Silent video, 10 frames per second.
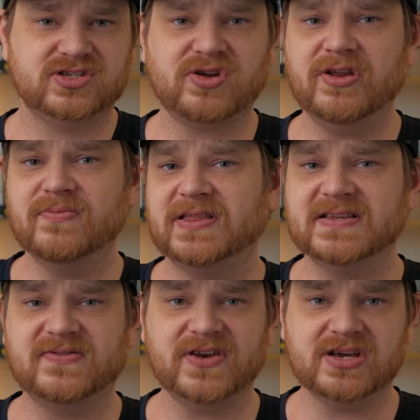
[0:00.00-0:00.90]
Starting with
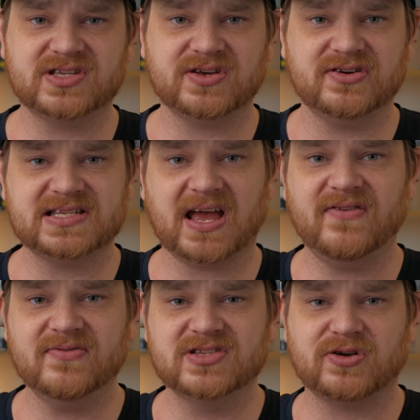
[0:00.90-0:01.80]
this video series,
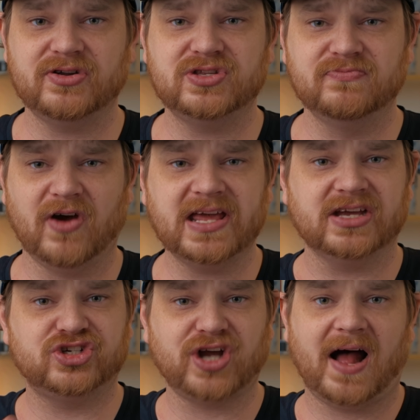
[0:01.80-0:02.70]
I've even started writing
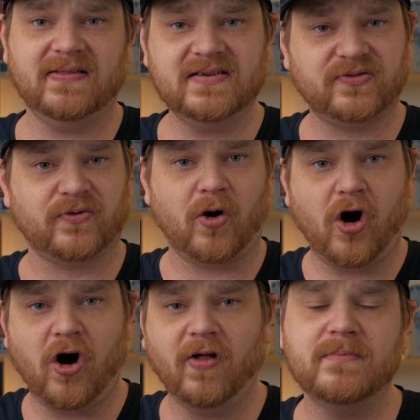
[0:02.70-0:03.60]
a shot list for
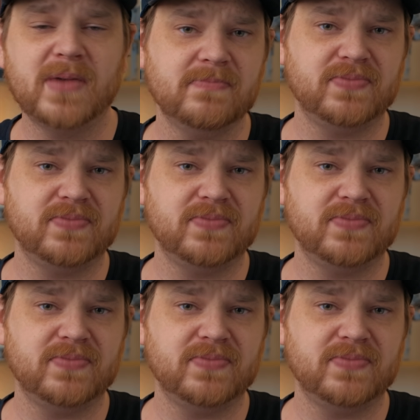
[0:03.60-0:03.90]
all of my